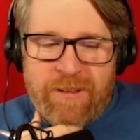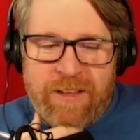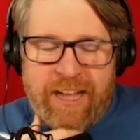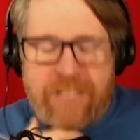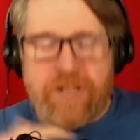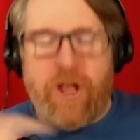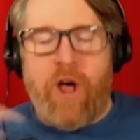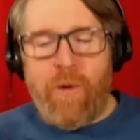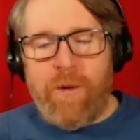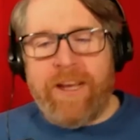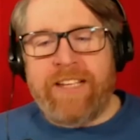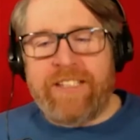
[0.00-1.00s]
It's
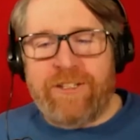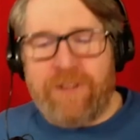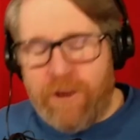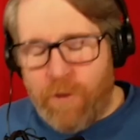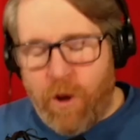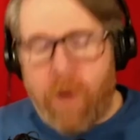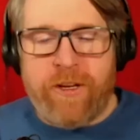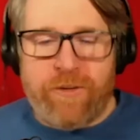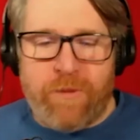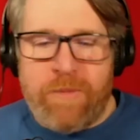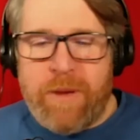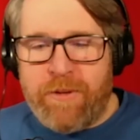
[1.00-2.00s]
always, as you always
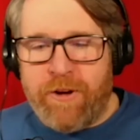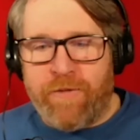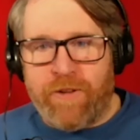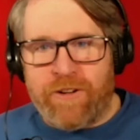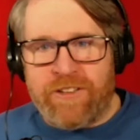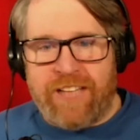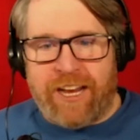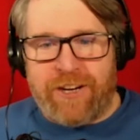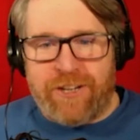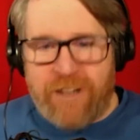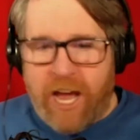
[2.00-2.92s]
remember your first election.